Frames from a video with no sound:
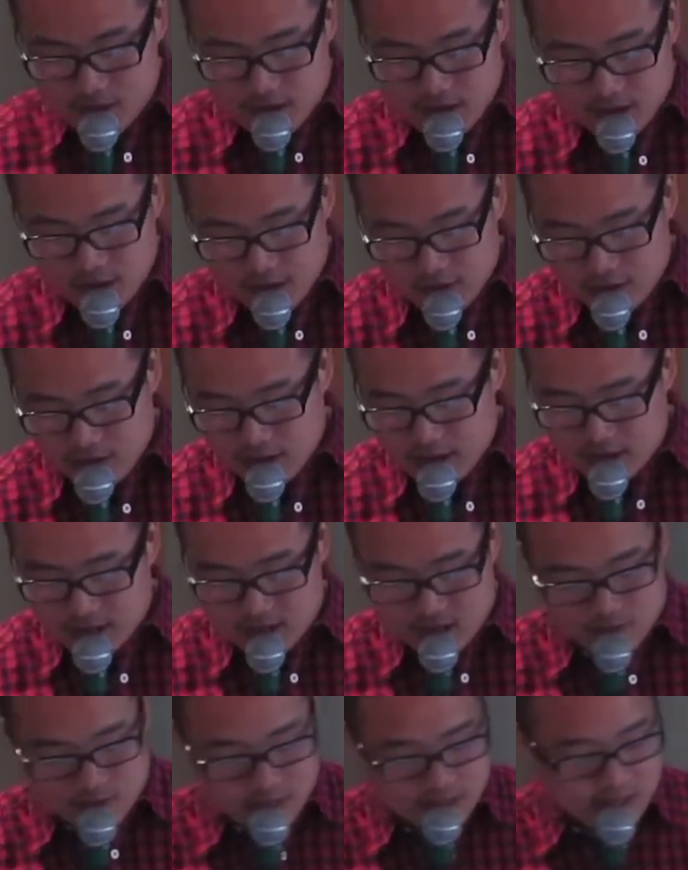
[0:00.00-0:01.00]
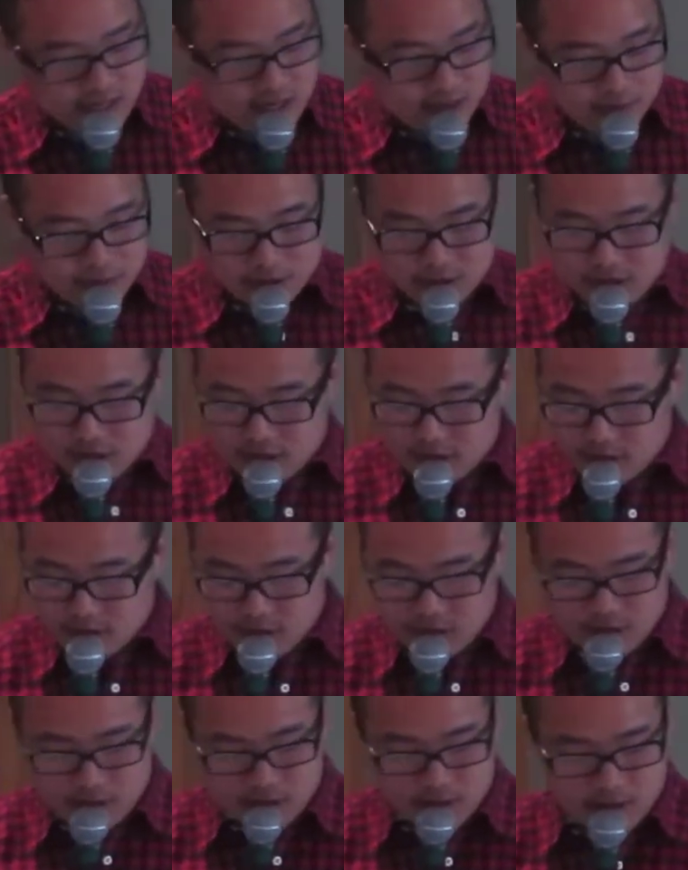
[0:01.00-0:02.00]
I'll give you guys some examples here,
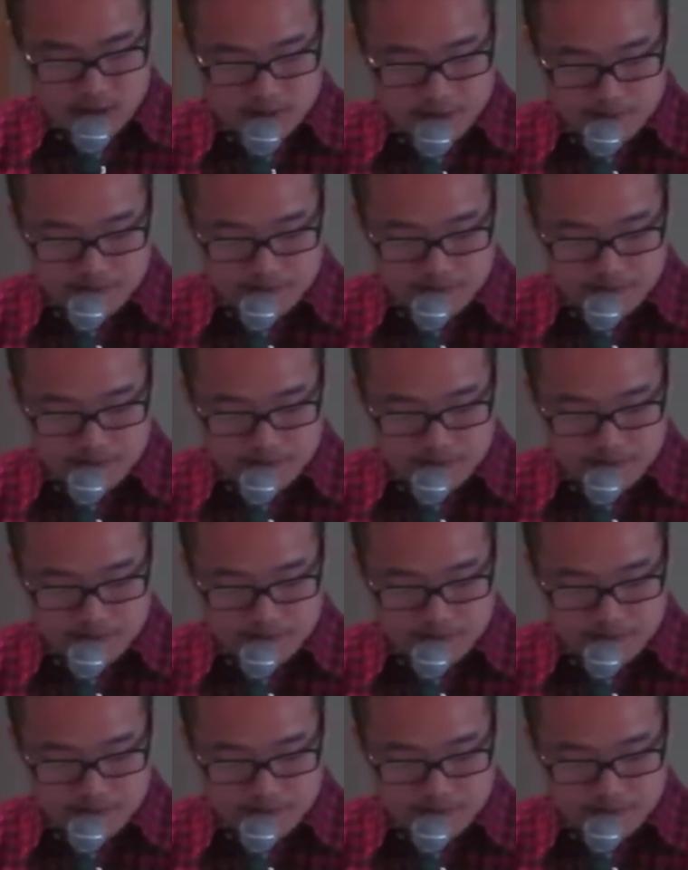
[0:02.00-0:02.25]
real quick.